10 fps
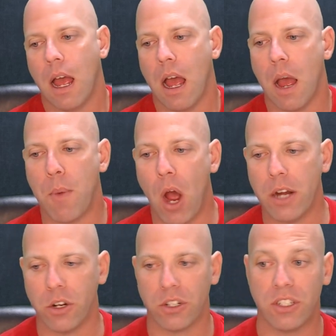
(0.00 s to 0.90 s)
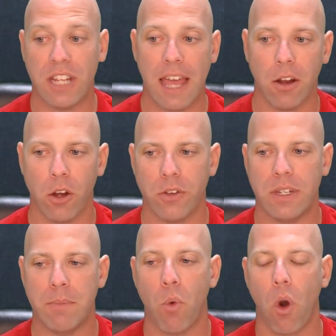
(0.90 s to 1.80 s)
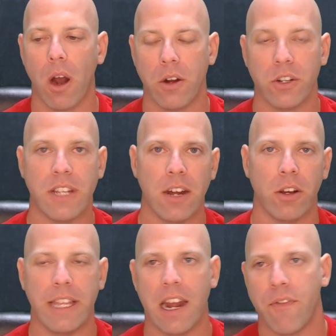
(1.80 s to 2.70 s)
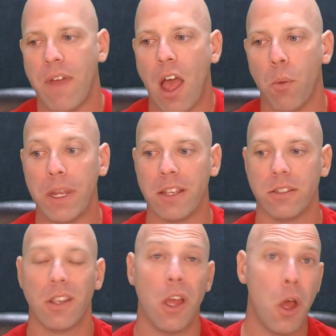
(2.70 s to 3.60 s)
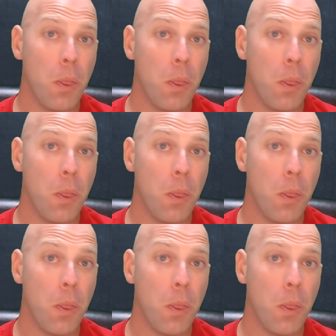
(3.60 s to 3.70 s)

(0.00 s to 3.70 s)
um, under center. You've seen more under center in the NFL because